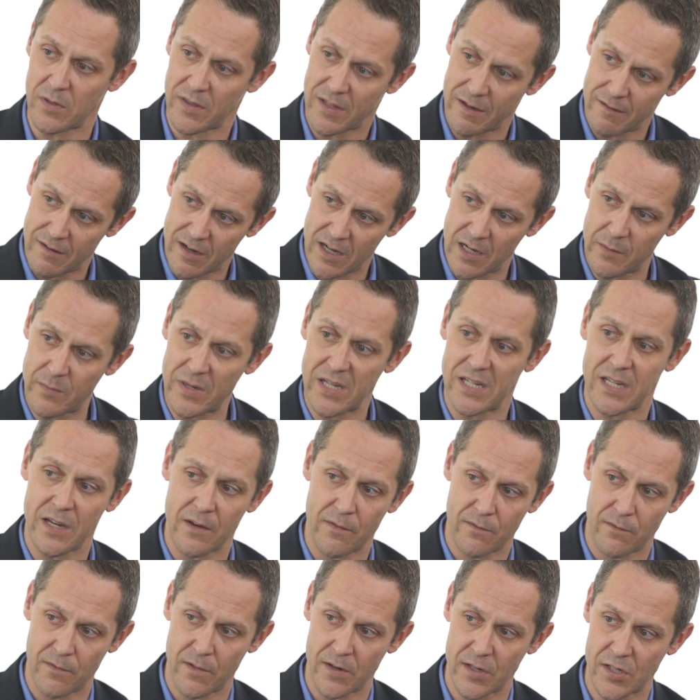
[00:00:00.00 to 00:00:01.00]
There are going to be
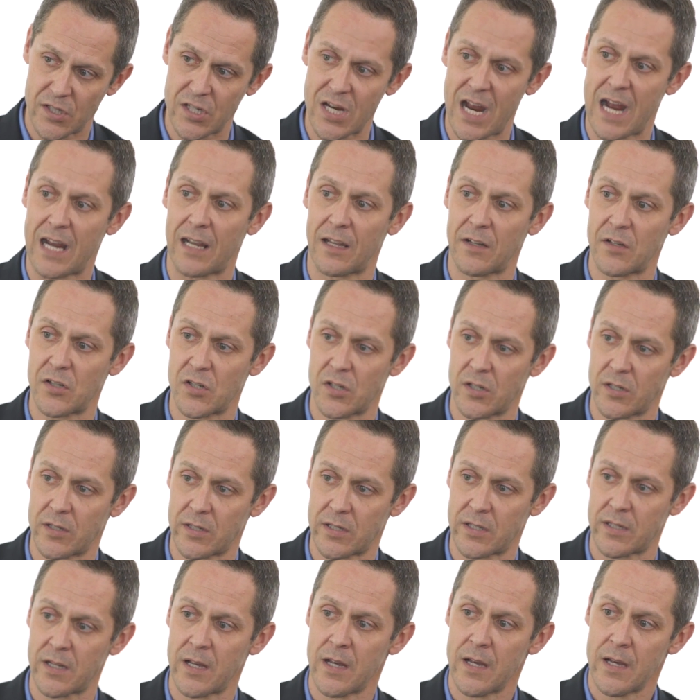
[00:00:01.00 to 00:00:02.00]
different
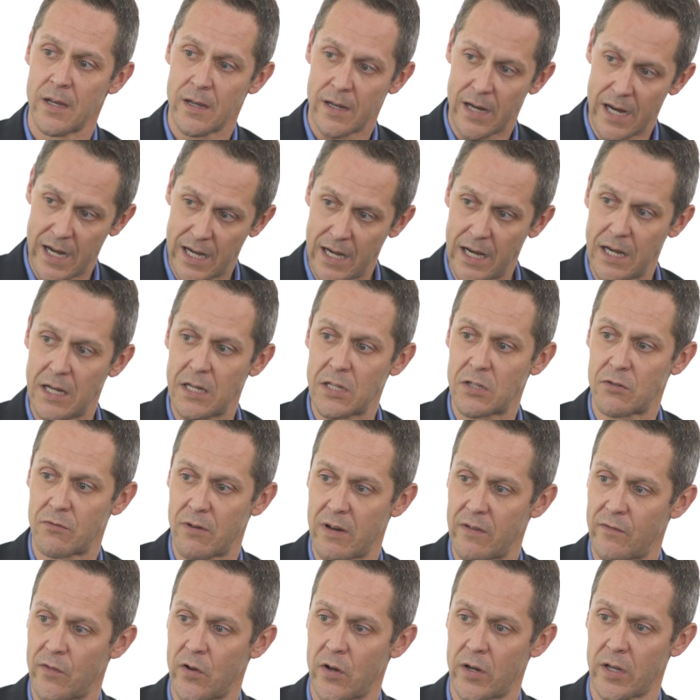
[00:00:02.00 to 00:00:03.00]
challenges in
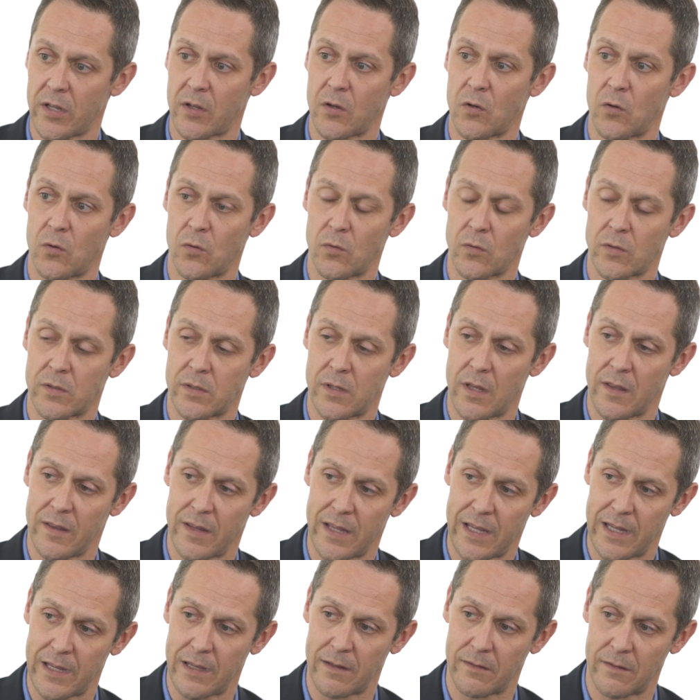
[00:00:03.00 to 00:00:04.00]
industry verticals that
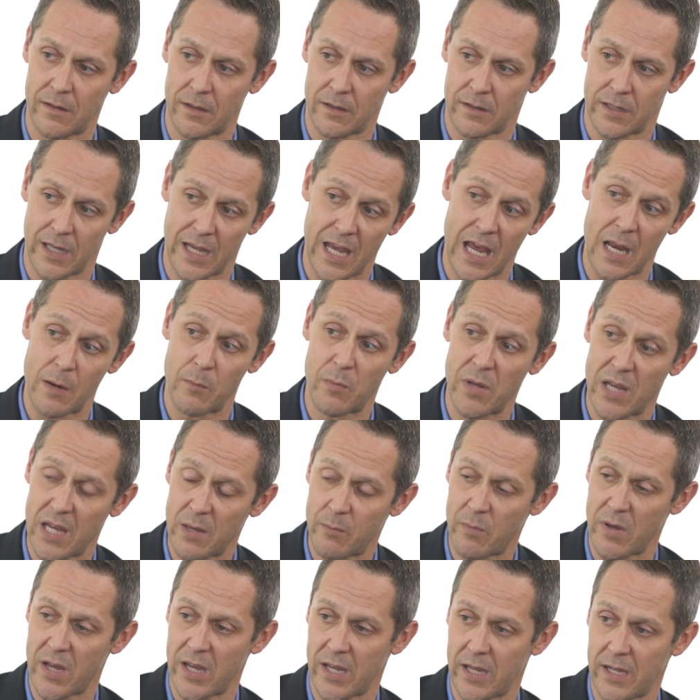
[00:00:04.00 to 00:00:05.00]
the
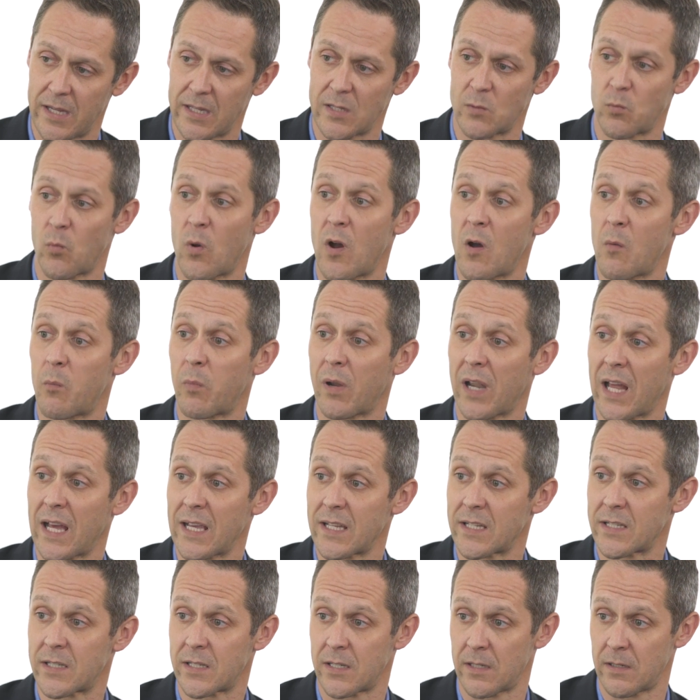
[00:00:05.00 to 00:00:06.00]
NPP is well
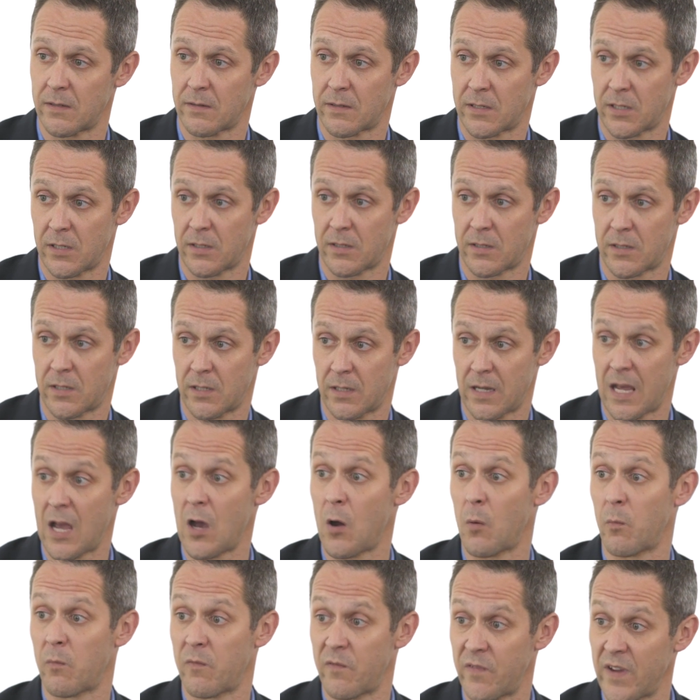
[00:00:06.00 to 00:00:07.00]
placed to
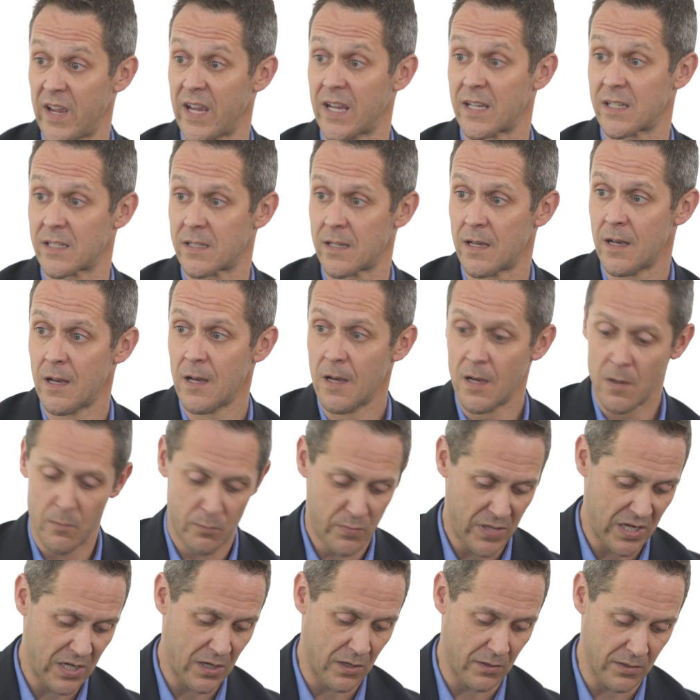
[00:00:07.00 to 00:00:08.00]
help fix
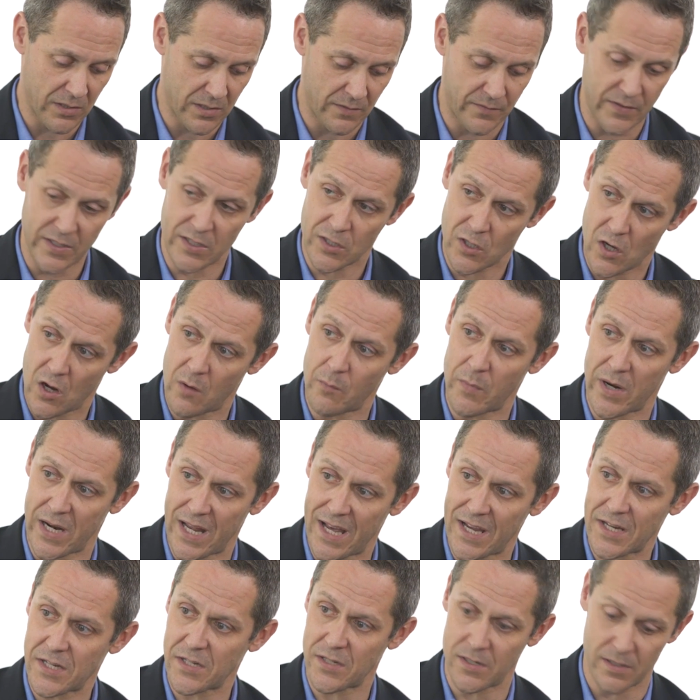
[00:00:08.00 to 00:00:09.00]
because of its
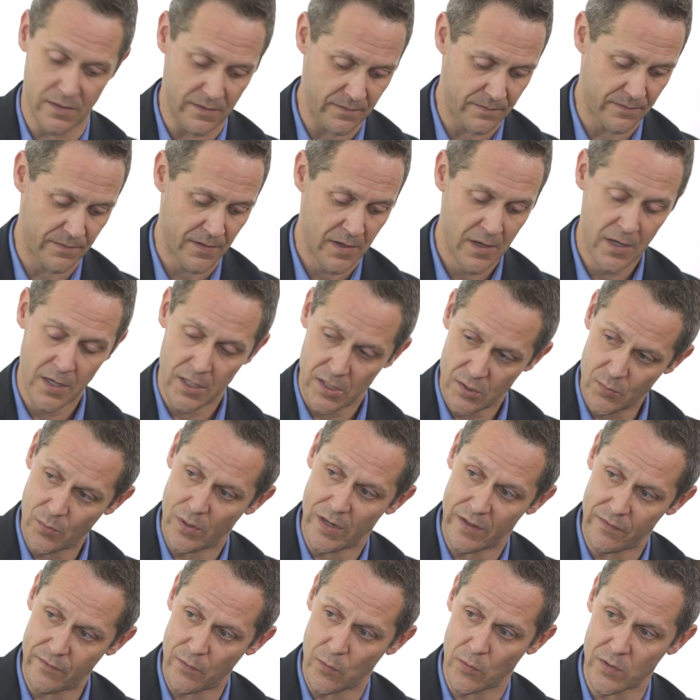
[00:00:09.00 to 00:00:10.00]
combination of
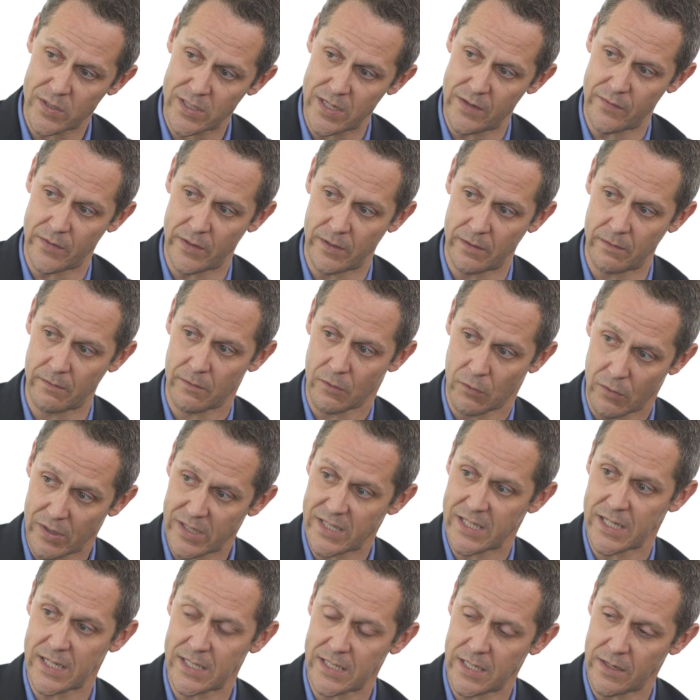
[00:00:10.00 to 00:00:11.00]
24/7
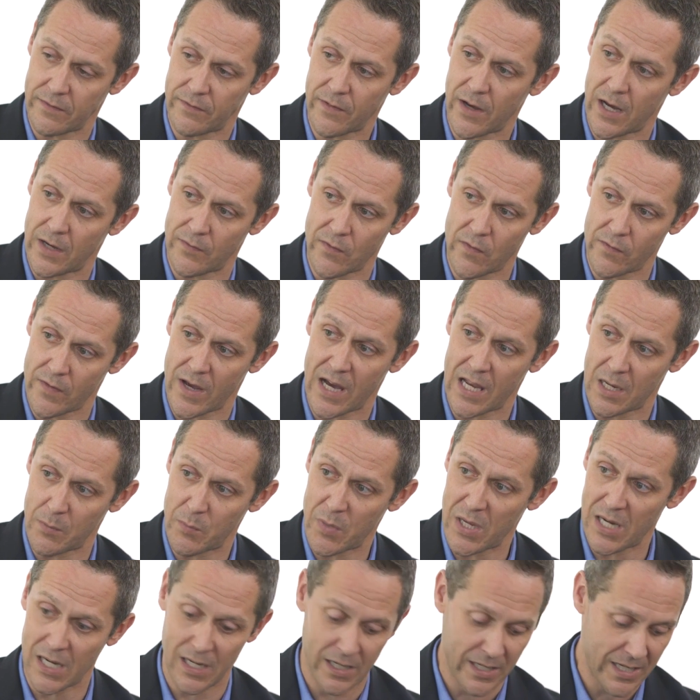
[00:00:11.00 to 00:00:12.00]
365
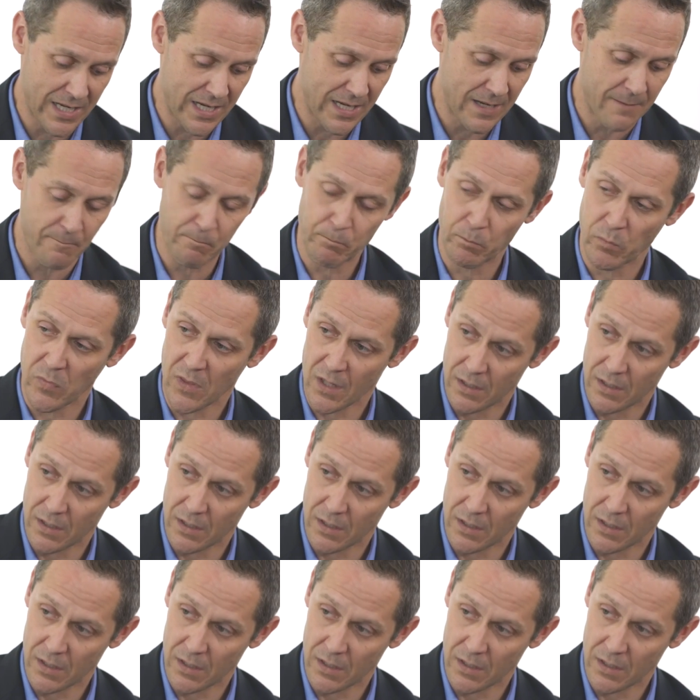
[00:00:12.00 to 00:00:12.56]
availability,